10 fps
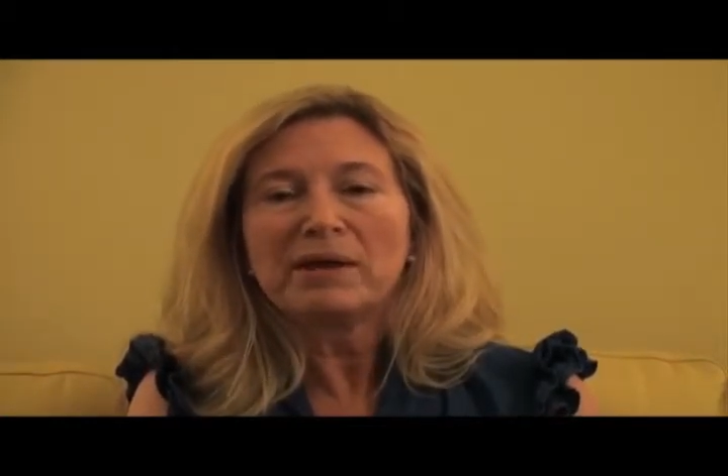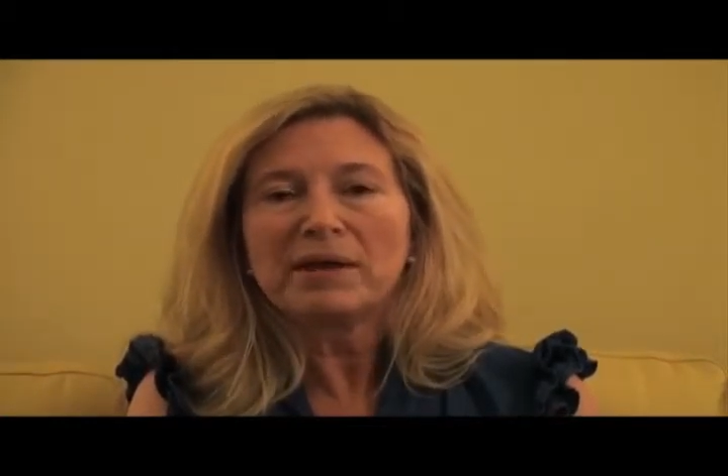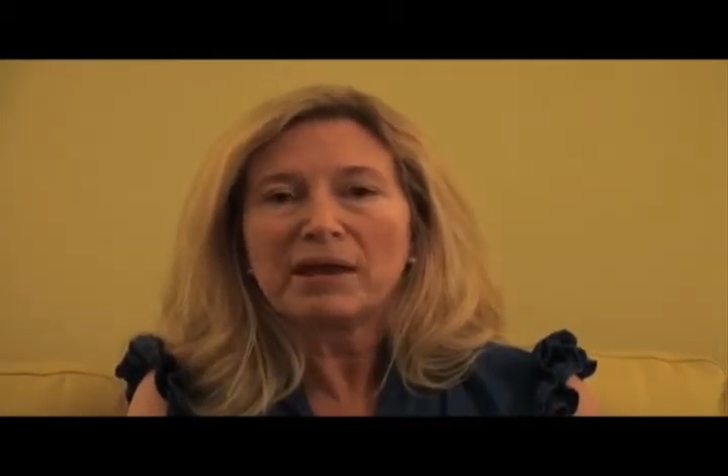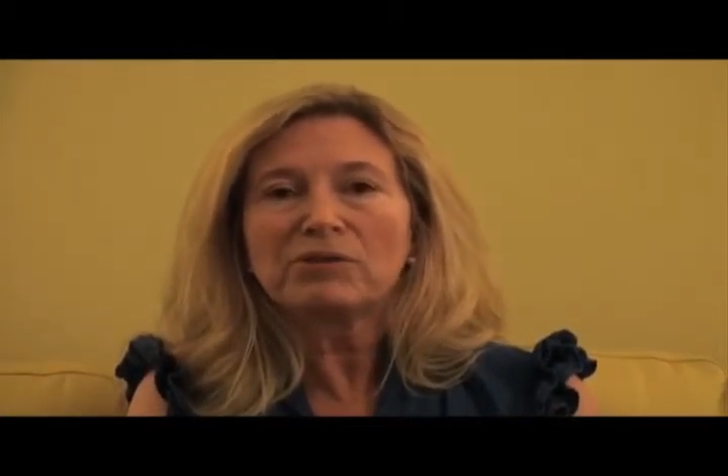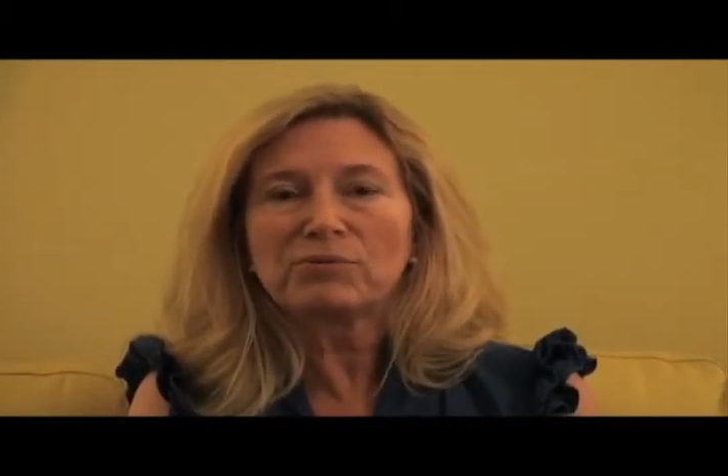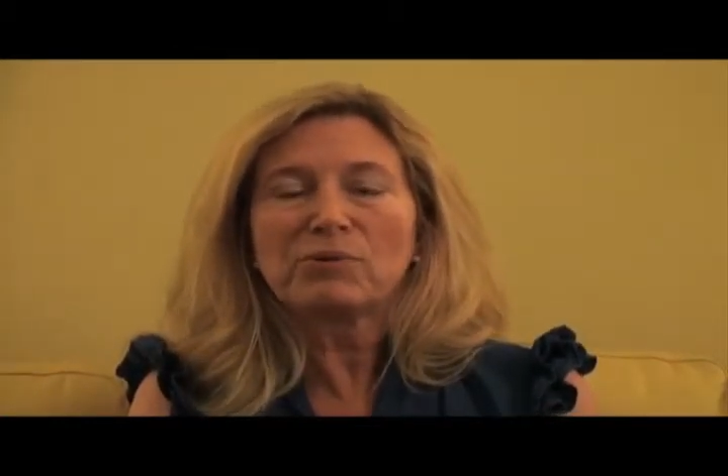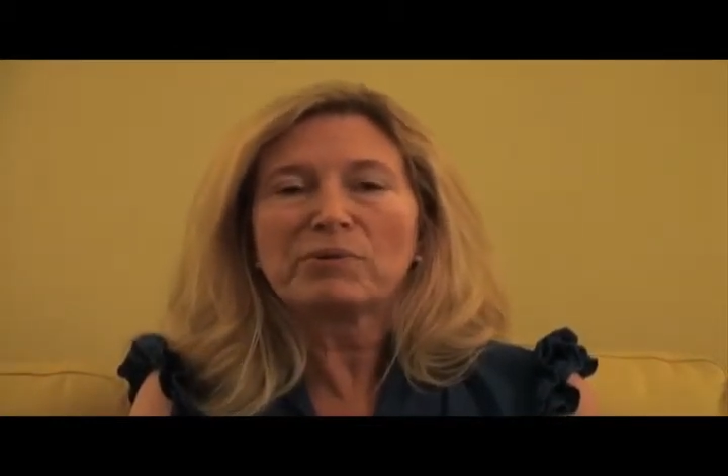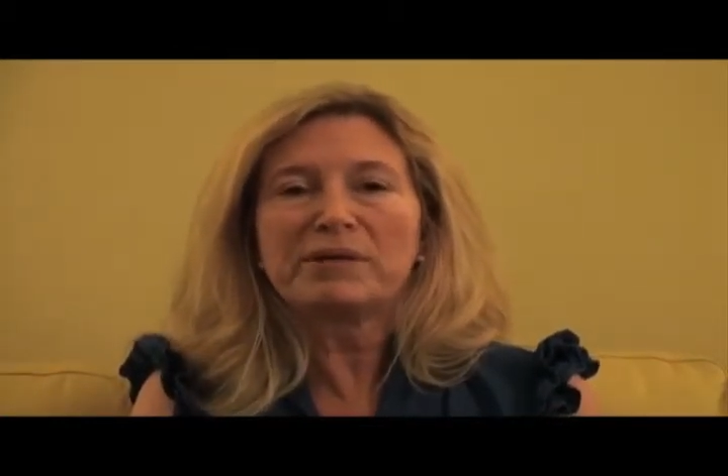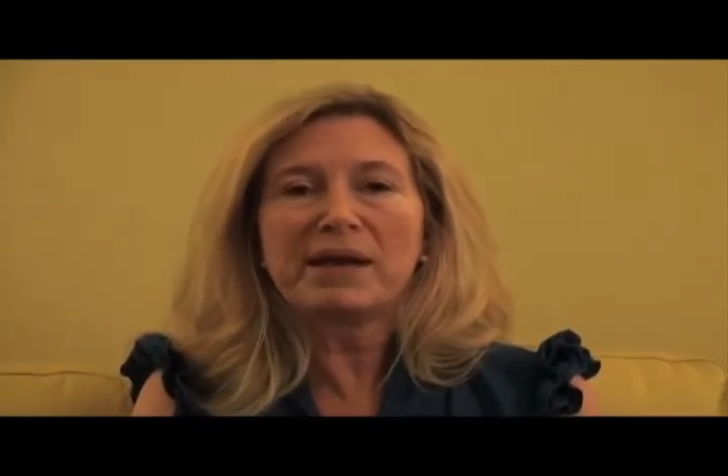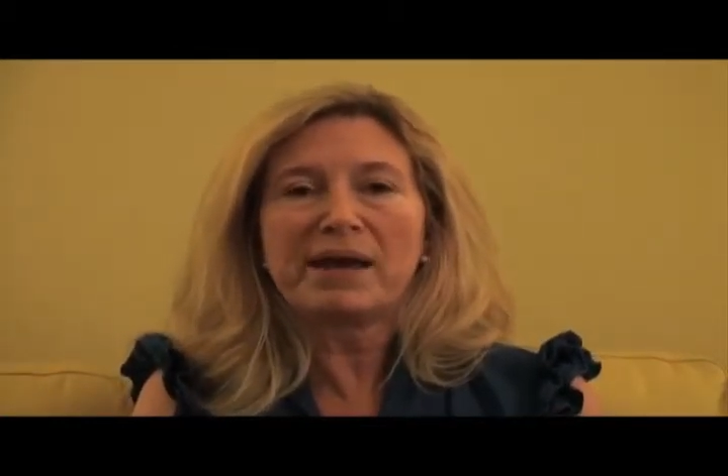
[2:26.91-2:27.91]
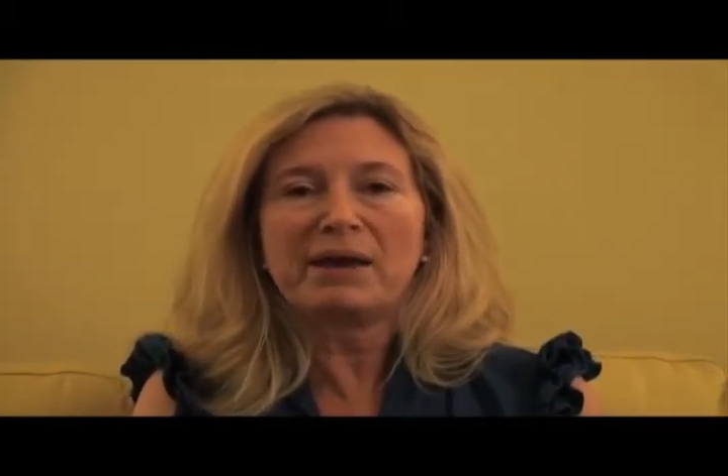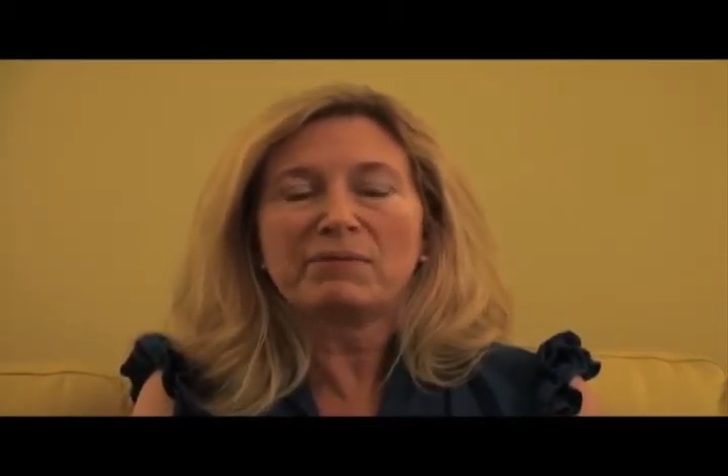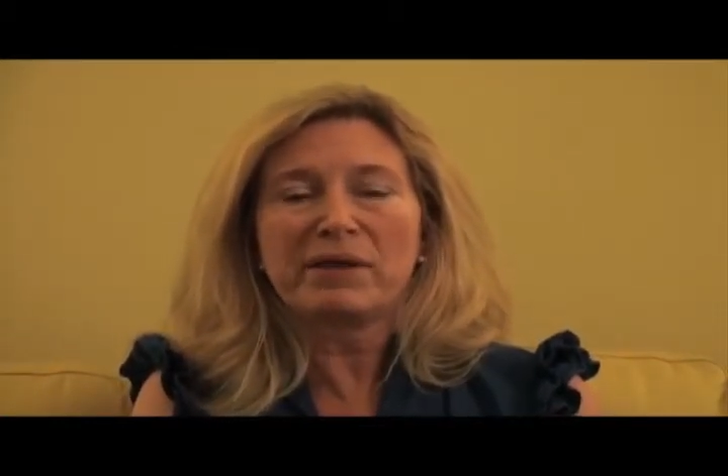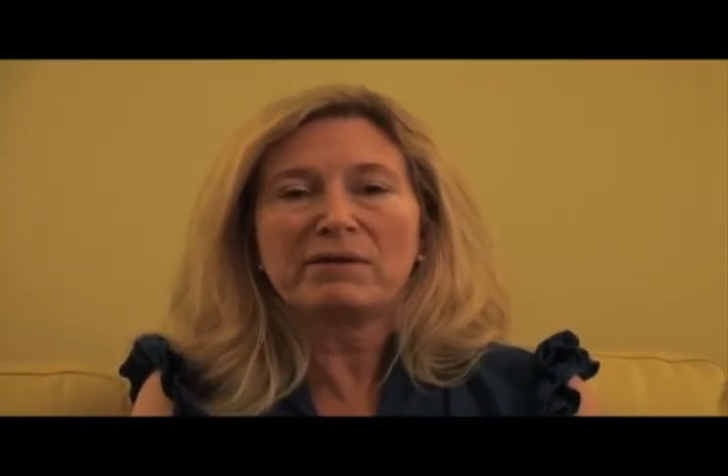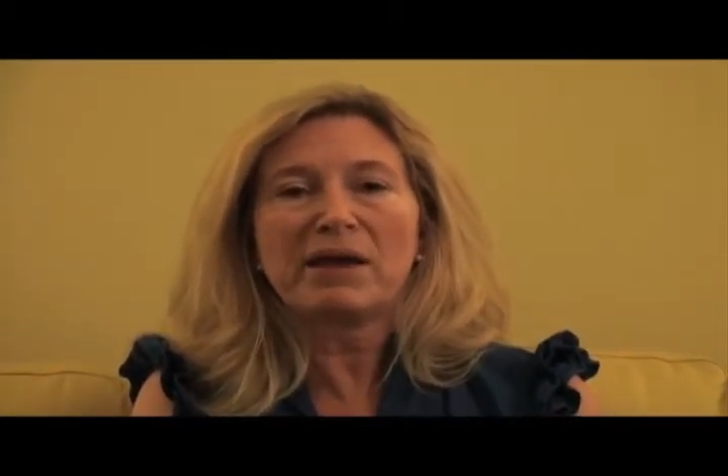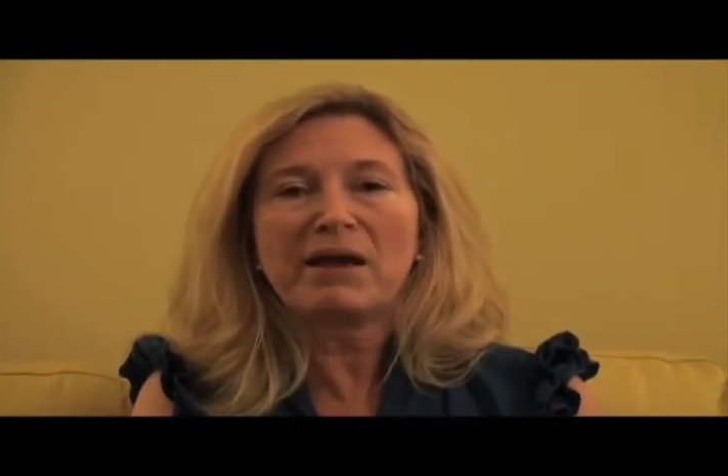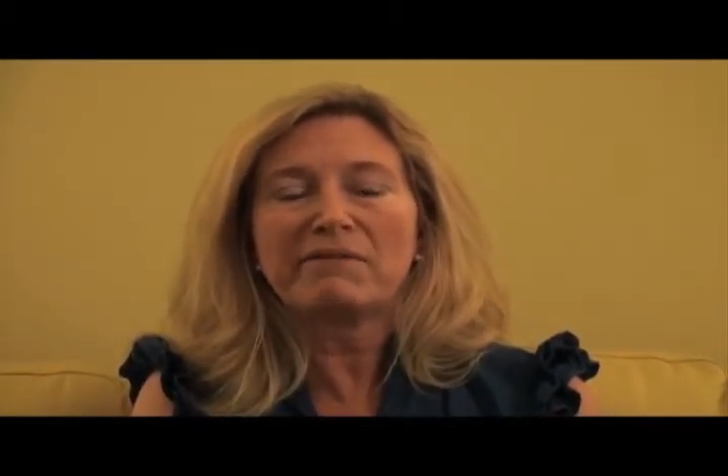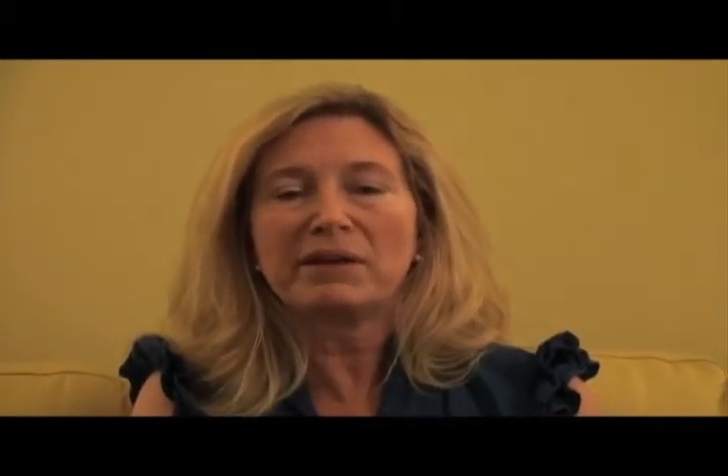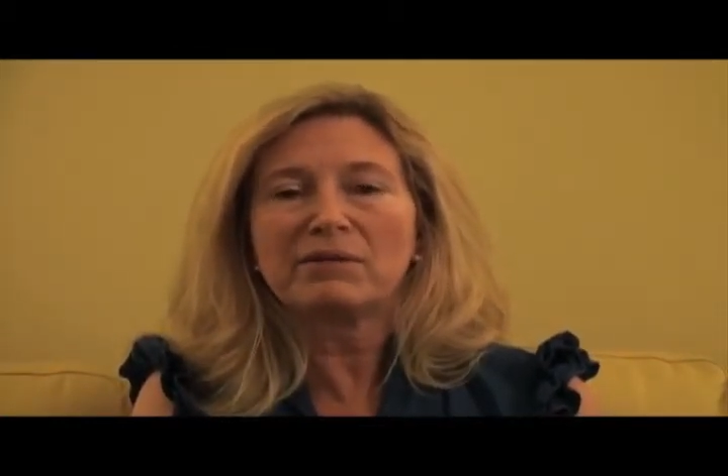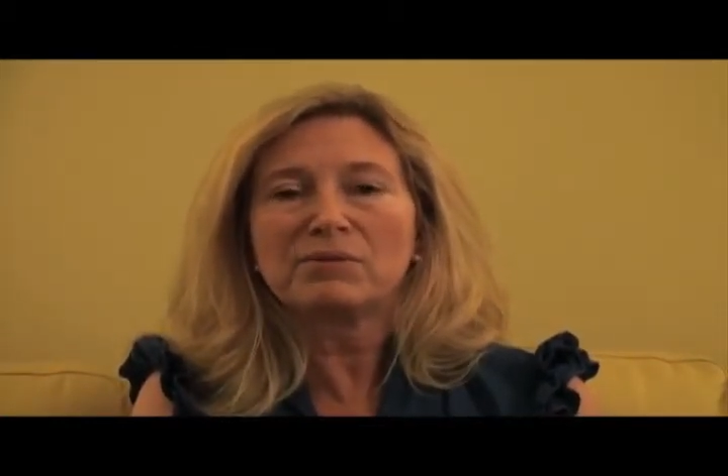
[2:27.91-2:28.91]
get through a day without
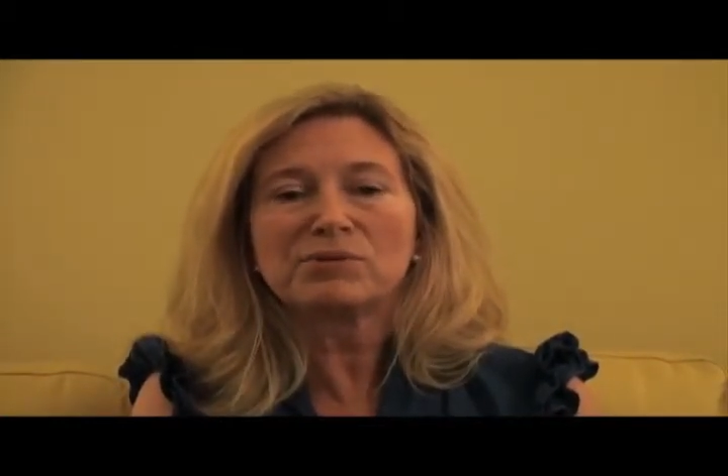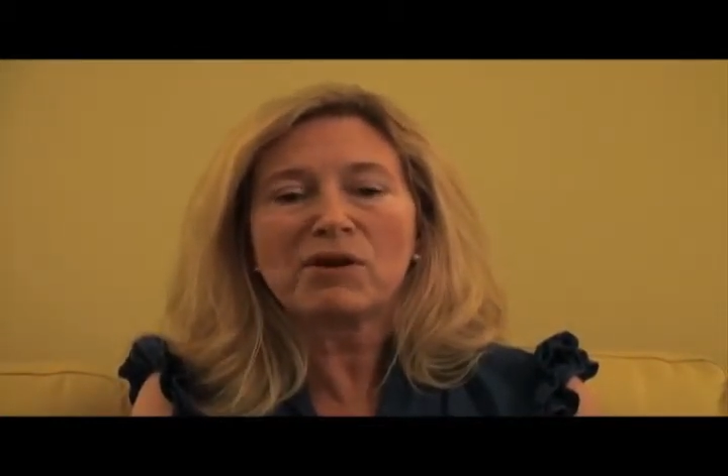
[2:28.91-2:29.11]
having those